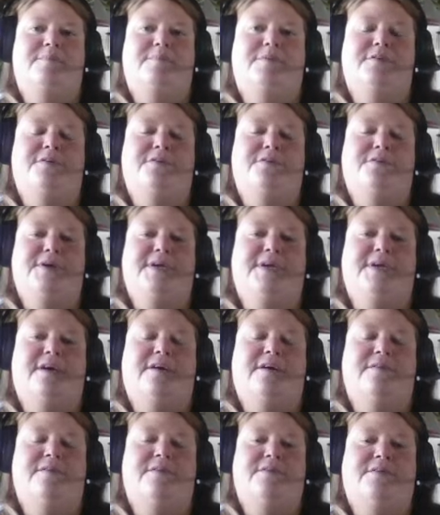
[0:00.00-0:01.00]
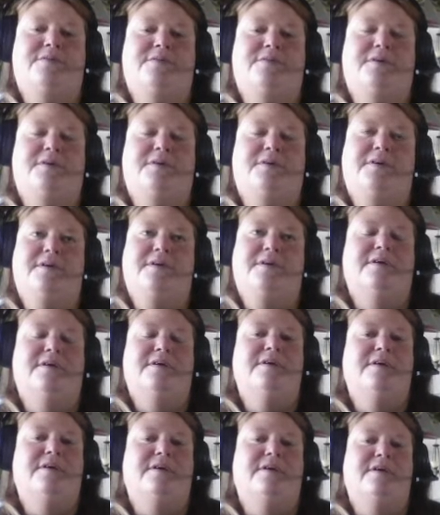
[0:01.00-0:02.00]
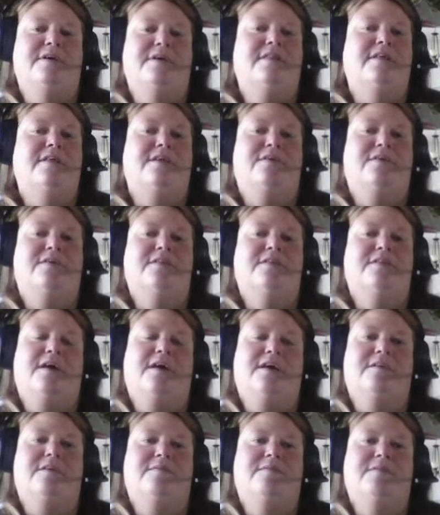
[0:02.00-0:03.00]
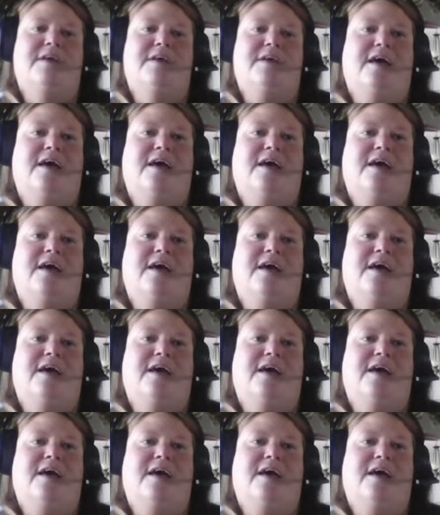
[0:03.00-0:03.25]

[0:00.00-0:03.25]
Purdue account, or I think you can log in with like